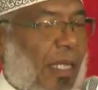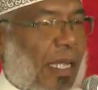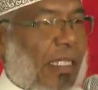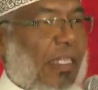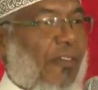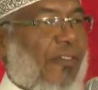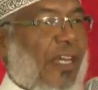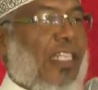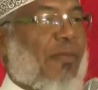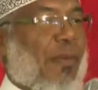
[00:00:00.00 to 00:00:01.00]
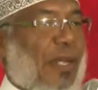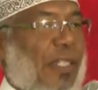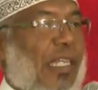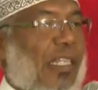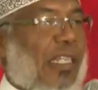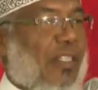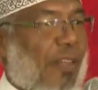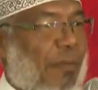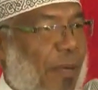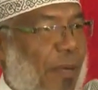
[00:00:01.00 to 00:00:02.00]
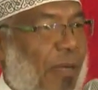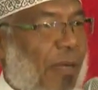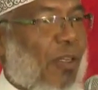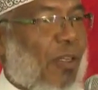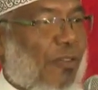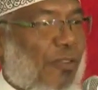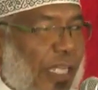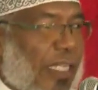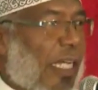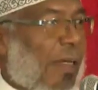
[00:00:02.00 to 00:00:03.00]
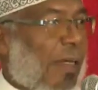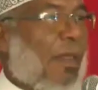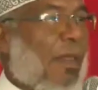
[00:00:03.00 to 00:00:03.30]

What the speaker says: as the first President of the Republic of Kenya